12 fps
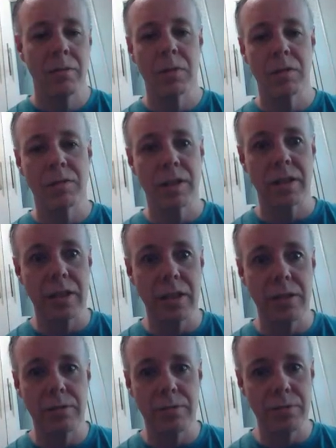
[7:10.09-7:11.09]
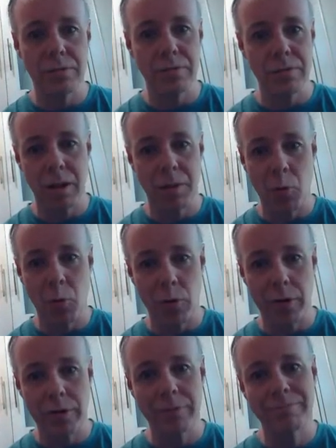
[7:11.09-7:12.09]
because I need to use a
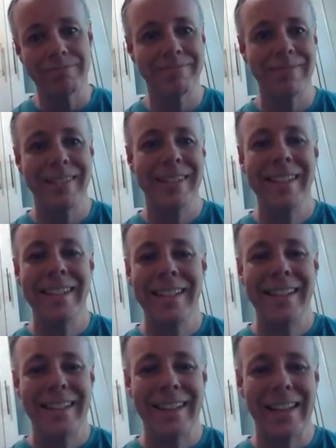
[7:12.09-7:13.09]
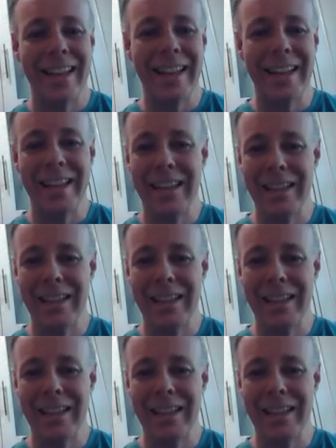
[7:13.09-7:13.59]
board. Okay.